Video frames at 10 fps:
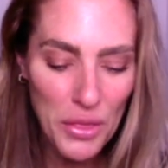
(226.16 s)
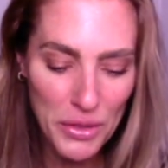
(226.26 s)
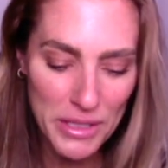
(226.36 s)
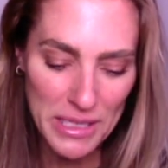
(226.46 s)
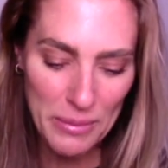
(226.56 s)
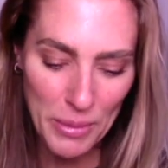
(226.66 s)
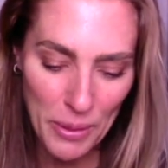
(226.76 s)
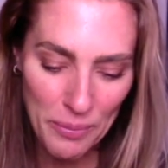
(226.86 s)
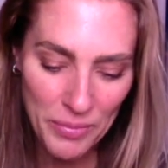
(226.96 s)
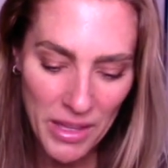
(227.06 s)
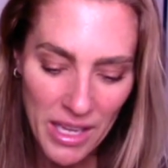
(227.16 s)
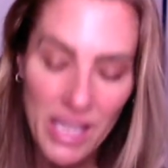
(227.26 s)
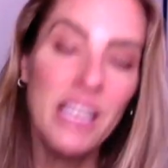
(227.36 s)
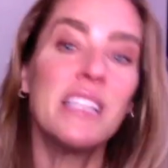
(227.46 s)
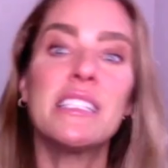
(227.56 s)
Third example
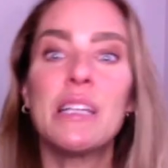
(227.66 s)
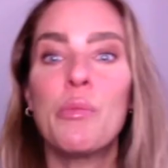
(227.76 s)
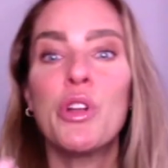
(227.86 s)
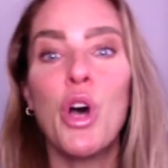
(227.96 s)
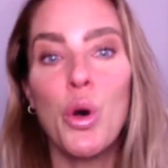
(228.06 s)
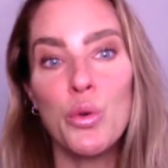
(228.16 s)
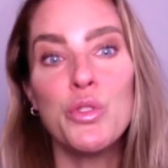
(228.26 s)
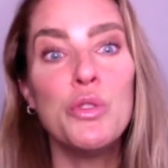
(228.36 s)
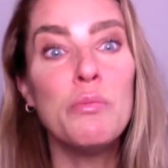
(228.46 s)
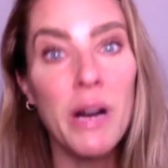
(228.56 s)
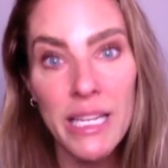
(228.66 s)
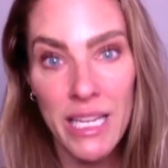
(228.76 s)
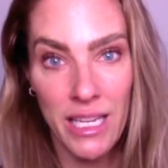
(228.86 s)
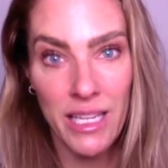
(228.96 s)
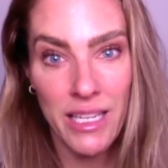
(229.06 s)
someone owes you
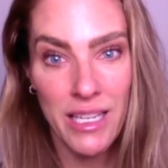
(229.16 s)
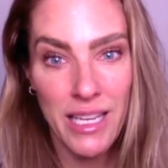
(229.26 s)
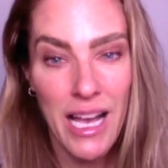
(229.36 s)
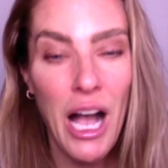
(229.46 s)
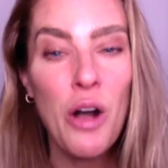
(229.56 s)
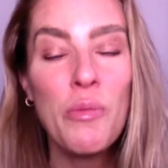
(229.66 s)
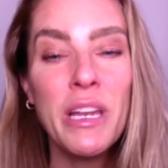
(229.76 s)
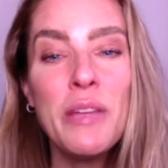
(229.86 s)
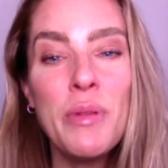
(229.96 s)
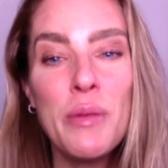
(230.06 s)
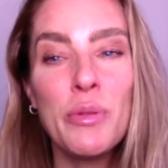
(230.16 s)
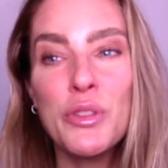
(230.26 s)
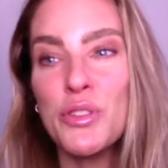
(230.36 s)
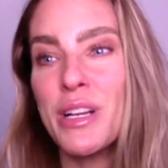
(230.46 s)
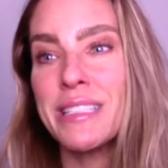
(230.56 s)
money. How many people
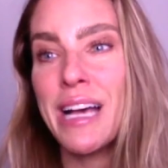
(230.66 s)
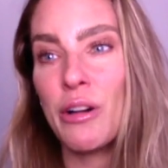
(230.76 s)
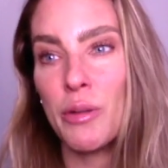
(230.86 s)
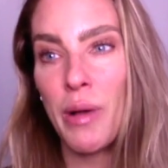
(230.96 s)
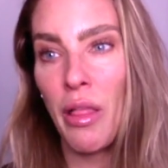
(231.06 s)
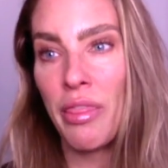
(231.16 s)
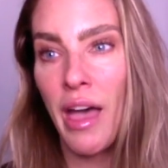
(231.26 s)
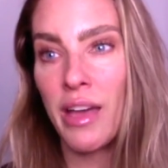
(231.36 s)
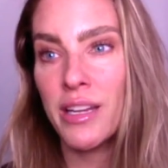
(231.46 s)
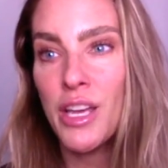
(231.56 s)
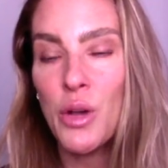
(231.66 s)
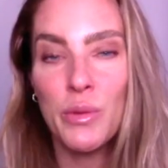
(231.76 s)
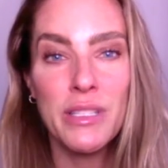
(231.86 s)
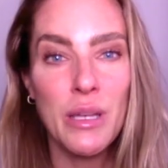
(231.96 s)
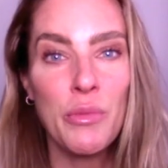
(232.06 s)
stress out about that?
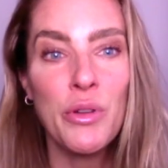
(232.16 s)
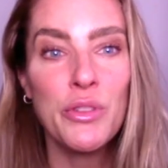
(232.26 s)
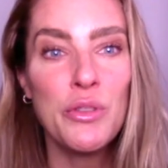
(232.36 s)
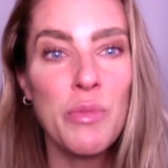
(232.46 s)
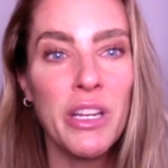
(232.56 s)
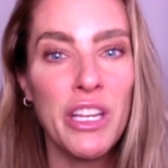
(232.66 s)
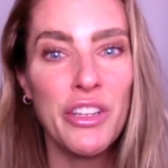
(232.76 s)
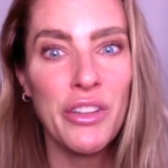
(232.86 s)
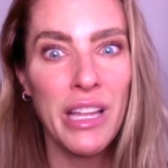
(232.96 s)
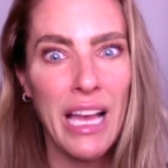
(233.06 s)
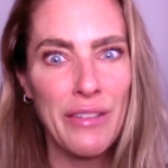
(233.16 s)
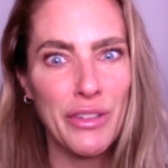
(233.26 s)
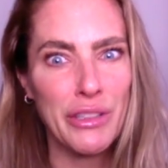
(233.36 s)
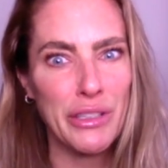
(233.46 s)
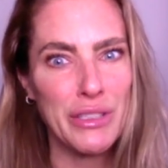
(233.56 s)
When someone owes you money and you're like, I
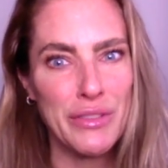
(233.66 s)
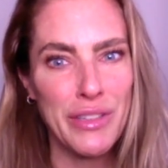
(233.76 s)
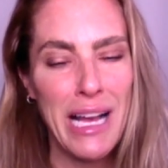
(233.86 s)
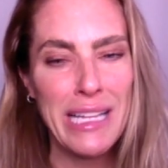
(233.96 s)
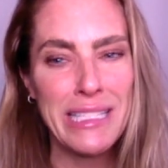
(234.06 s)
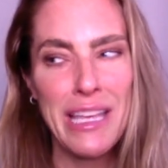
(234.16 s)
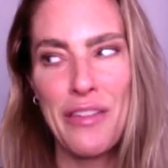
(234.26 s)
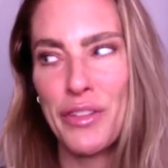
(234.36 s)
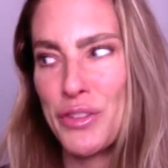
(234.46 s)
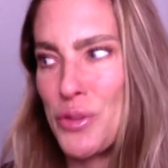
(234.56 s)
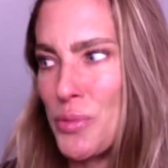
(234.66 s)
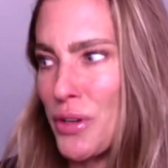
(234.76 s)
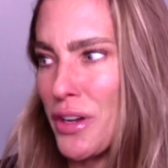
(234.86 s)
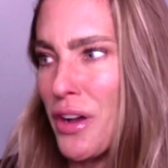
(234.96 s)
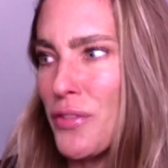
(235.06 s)
feel guilty for asking, I feel super
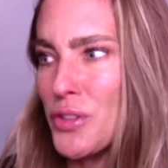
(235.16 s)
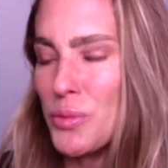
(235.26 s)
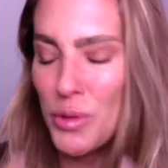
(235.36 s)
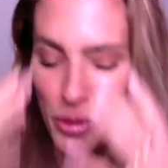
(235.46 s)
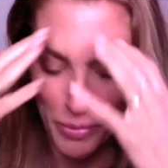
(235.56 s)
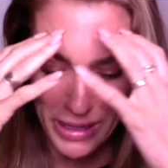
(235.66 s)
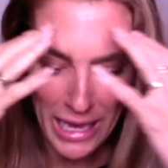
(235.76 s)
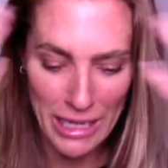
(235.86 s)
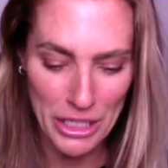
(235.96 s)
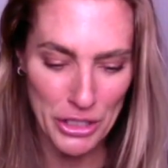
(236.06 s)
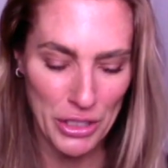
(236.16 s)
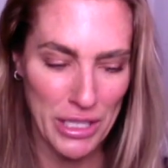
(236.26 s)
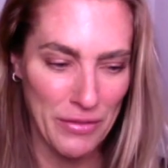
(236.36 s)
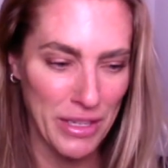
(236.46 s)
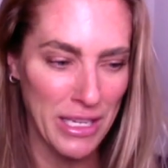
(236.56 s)
uncomfortable. Oh my God, I shouldn't
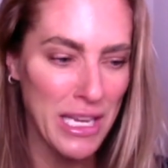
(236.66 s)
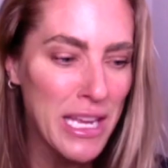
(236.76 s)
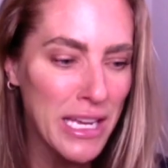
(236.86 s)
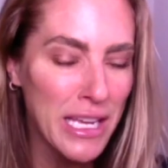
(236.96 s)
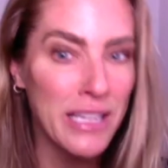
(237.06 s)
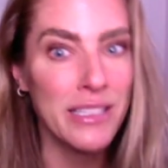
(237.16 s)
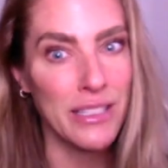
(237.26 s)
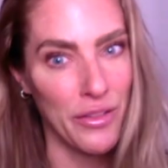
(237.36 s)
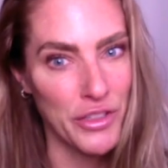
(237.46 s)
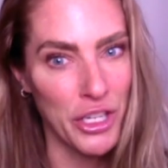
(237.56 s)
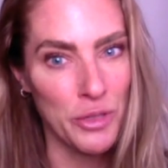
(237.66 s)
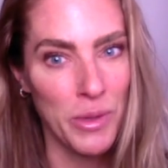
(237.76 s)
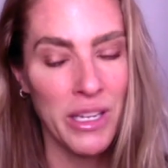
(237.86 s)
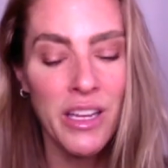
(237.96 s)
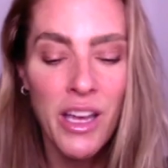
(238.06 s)
even need it. Self
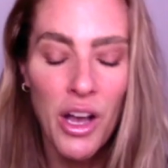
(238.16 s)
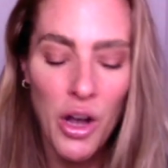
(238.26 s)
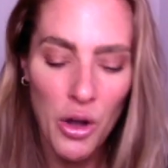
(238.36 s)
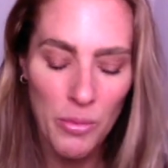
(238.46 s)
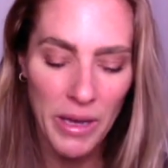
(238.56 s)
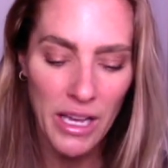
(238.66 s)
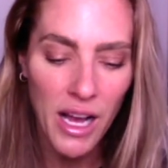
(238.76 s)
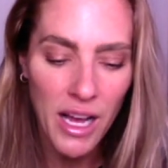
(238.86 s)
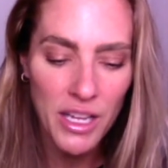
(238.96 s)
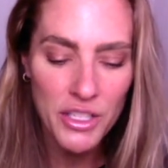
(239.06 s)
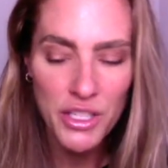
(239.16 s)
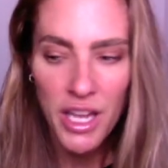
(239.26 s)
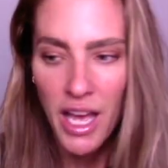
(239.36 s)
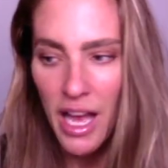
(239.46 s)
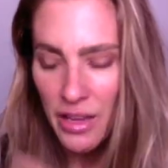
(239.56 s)
judgment. Oh my gosh,
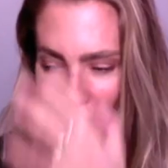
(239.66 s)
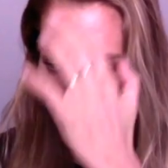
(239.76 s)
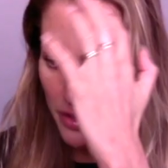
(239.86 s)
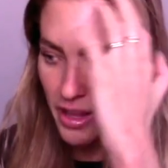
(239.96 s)
I feel